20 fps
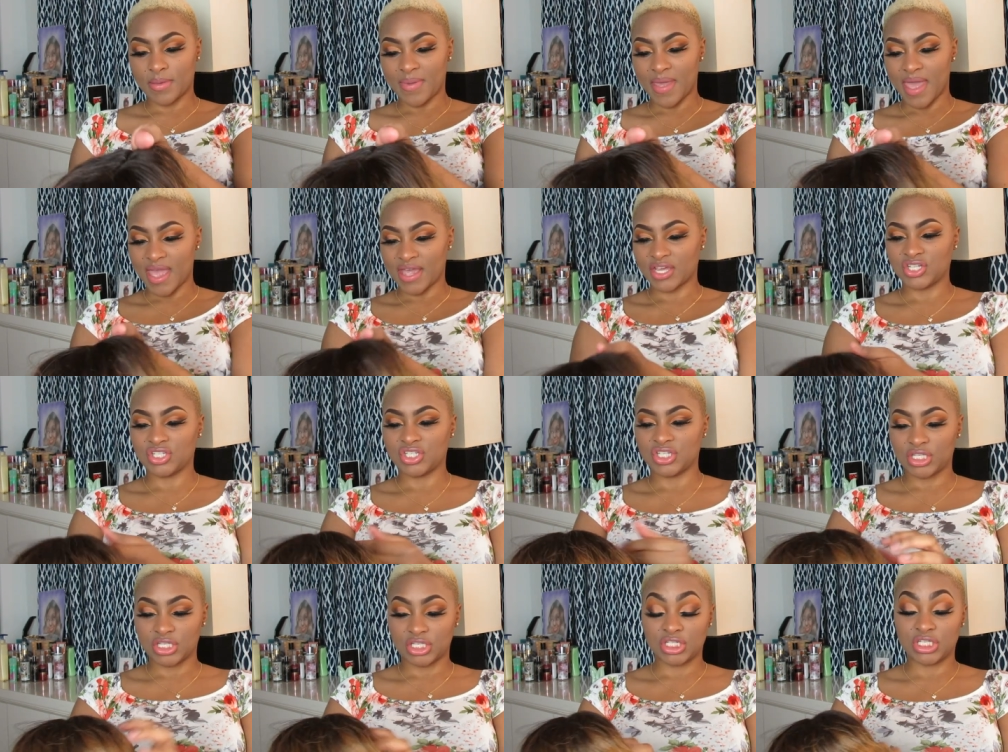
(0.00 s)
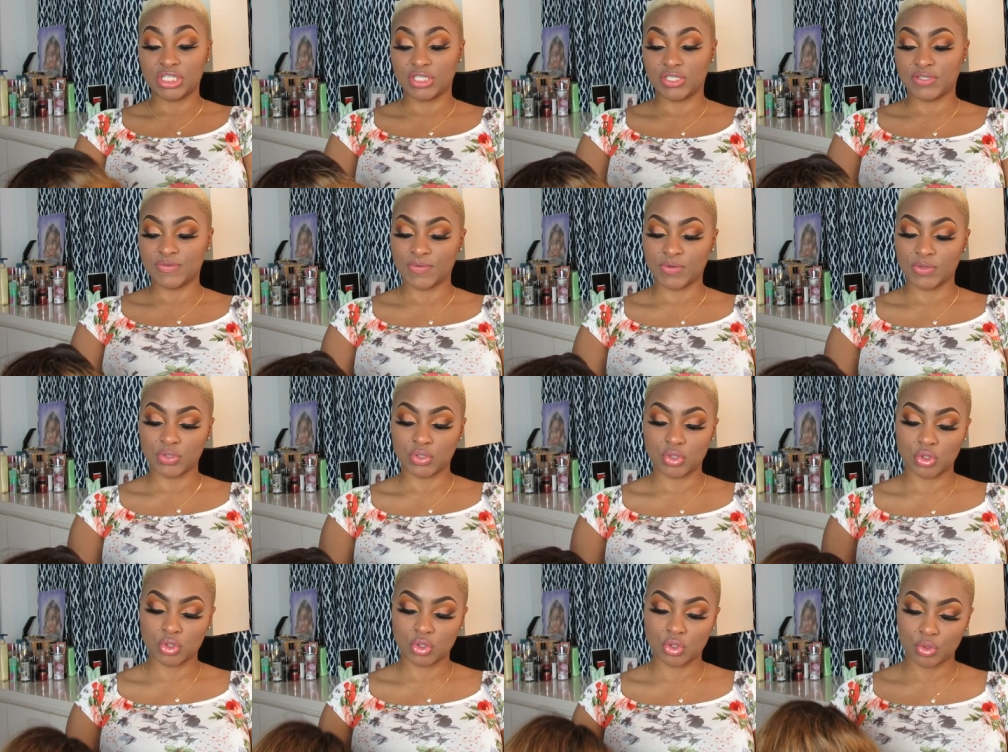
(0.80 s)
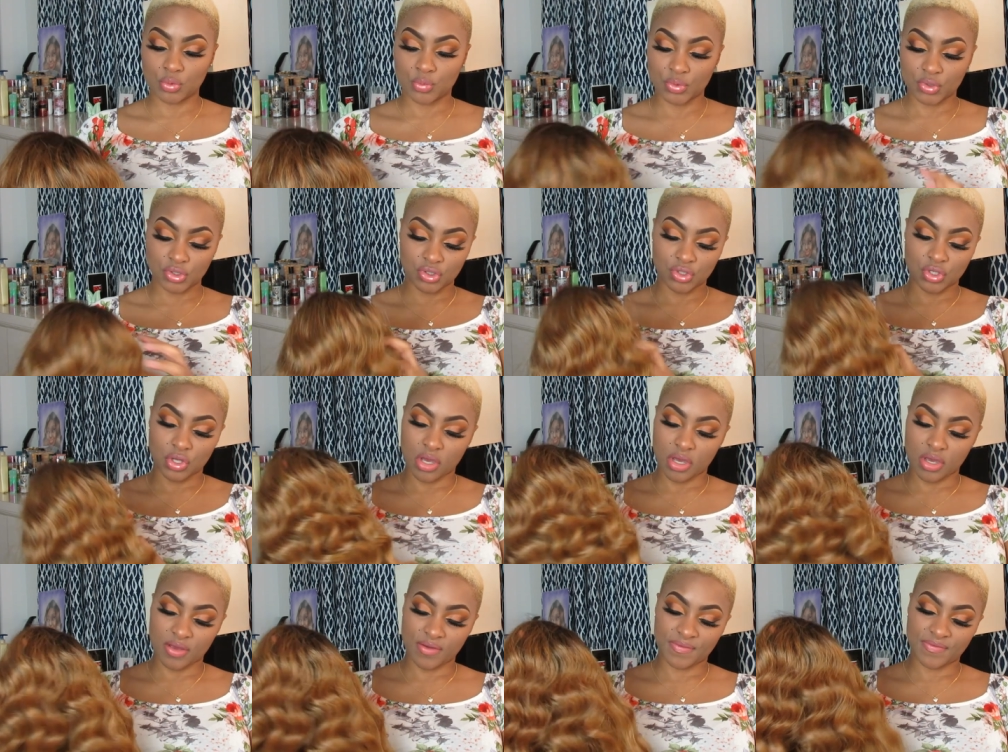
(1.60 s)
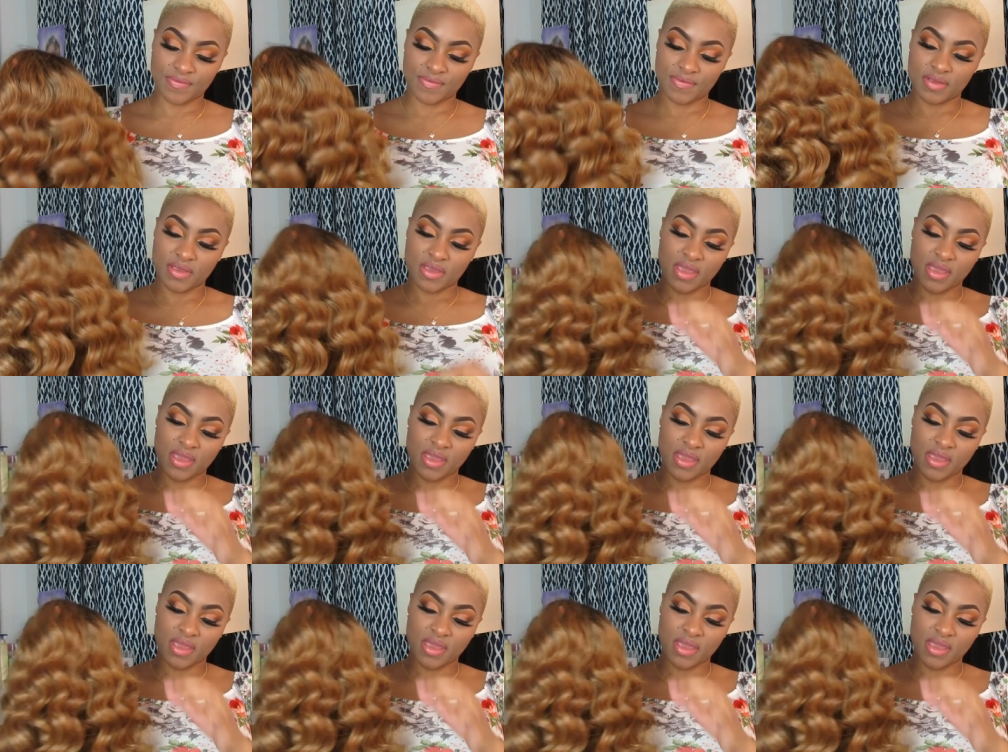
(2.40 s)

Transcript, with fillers: packaging she feels super soft